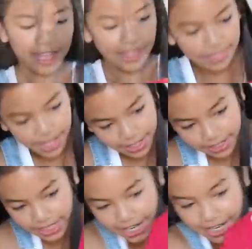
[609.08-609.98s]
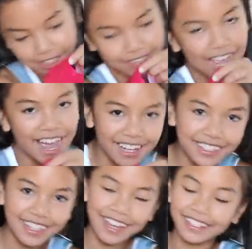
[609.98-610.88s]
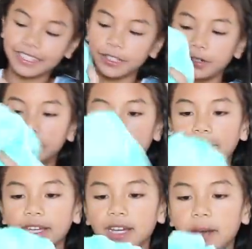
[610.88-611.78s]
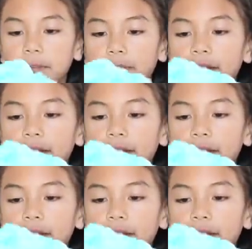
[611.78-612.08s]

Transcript: And then you guys, I decided to pick up